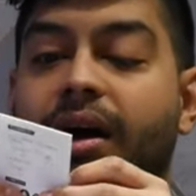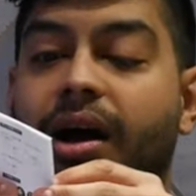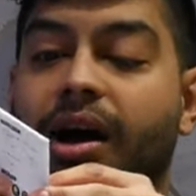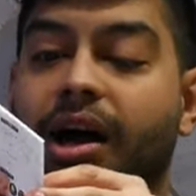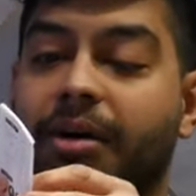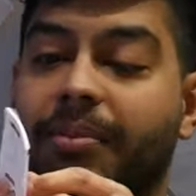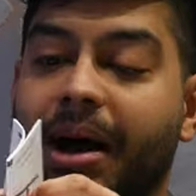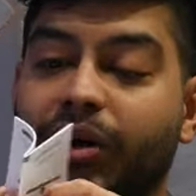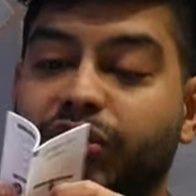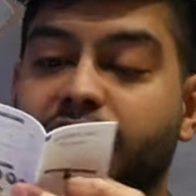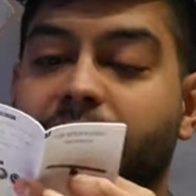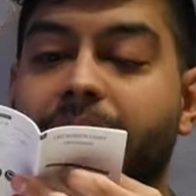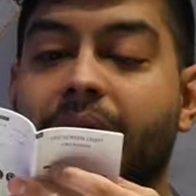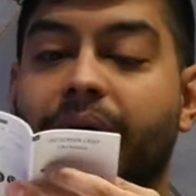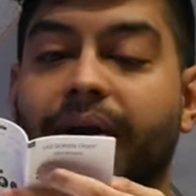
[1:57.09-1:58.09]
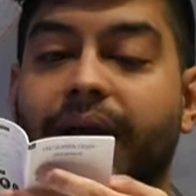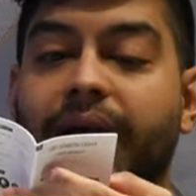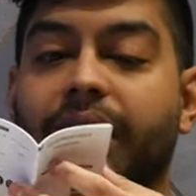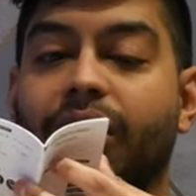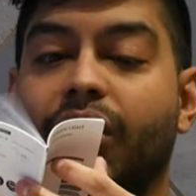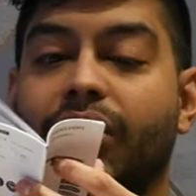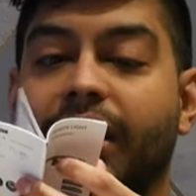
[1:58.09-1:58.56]
um, how to mount
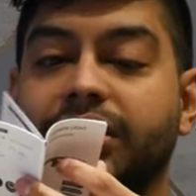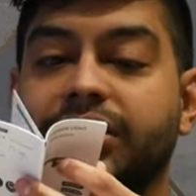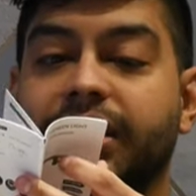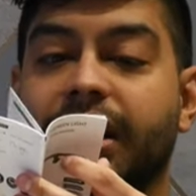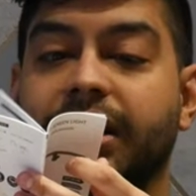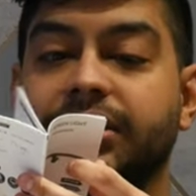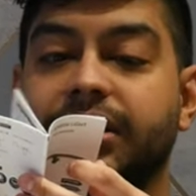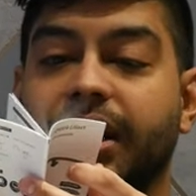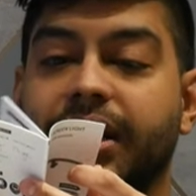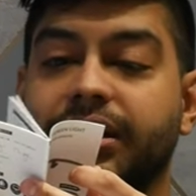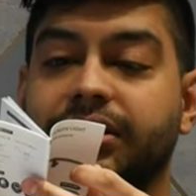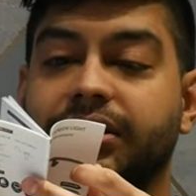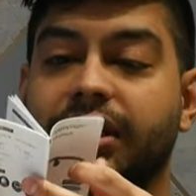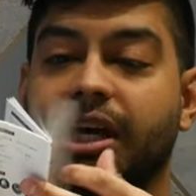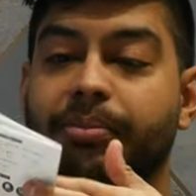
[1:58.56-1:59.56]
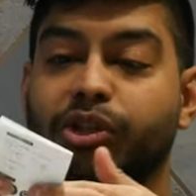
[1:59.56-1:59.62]
it and all that jazz and it's uh,